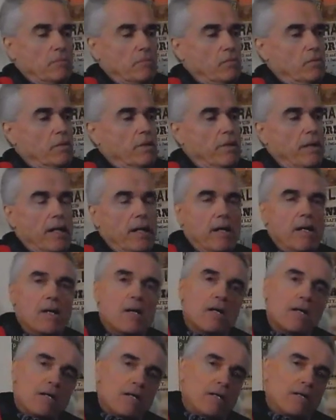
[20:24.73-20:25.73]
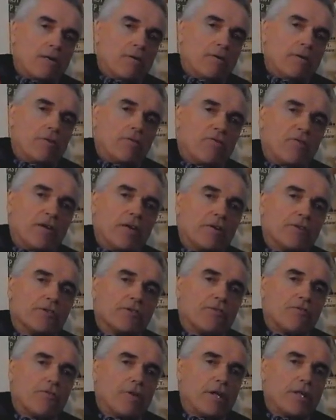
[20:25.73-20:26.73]
When you're you know when your fingers are
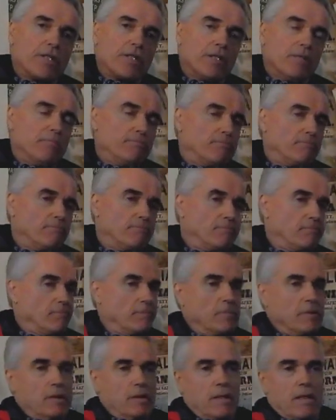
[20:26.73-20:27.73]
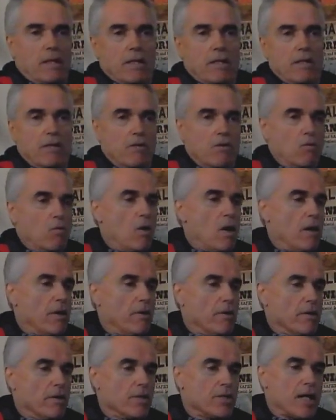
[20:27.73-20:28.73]
freezing and your
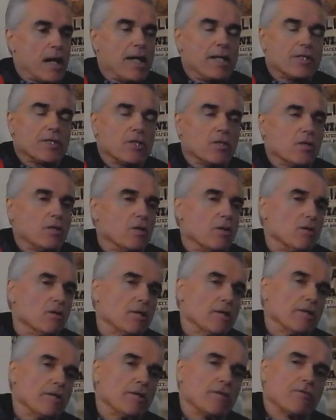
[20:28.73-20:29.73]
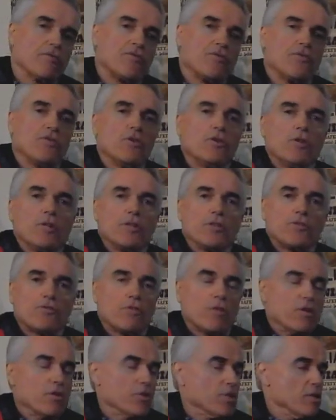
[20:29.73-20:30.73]
water is ice cold and your food is
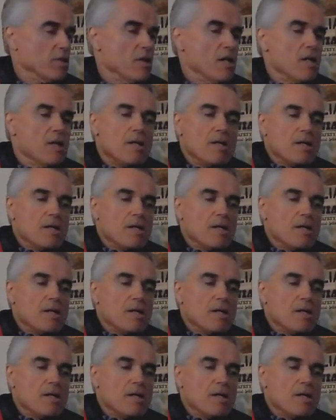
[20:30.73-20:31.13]
frozen,